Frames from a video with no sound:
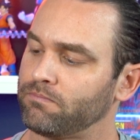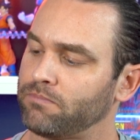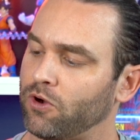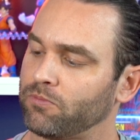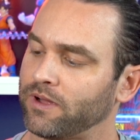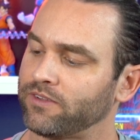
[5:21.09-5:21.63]

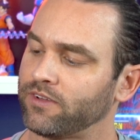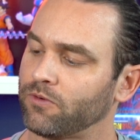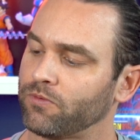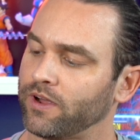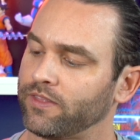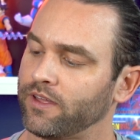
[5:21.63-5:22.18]
poked
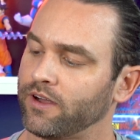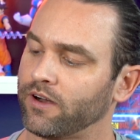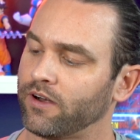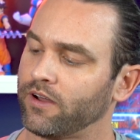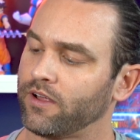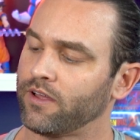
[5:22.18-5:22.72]
myself right there.
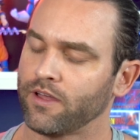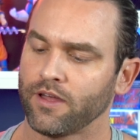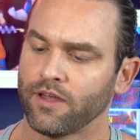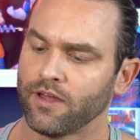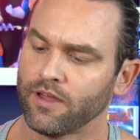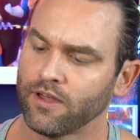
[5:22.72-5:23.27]

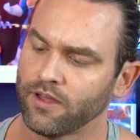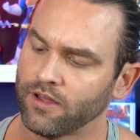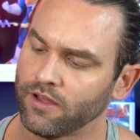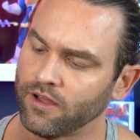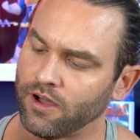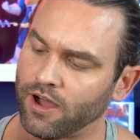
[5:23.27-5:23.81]

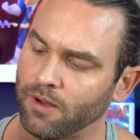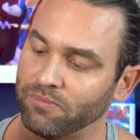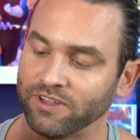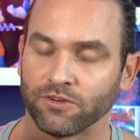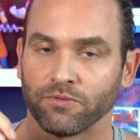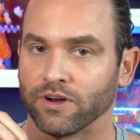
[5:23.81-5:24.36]

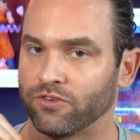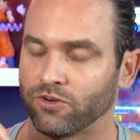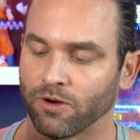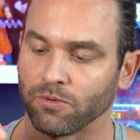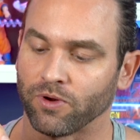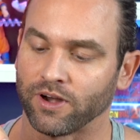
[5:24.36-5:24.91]
These are very
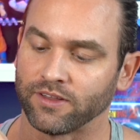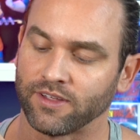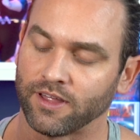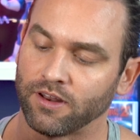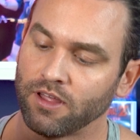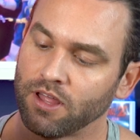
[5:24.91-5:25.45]
sharp around his
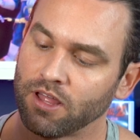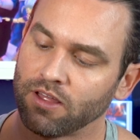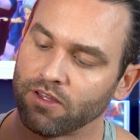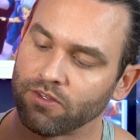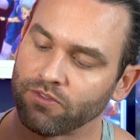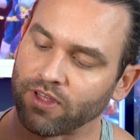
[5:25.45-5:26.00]
head.
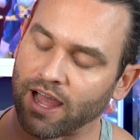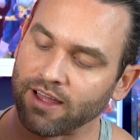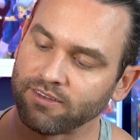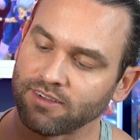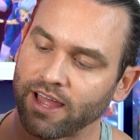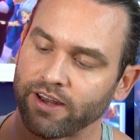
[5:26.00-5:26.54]
The
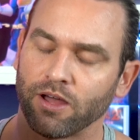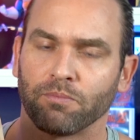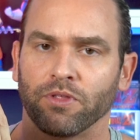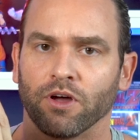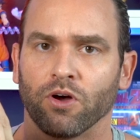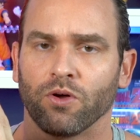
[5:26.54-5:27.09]
eyes light up
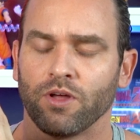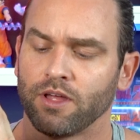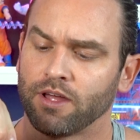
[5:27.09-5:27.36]
though.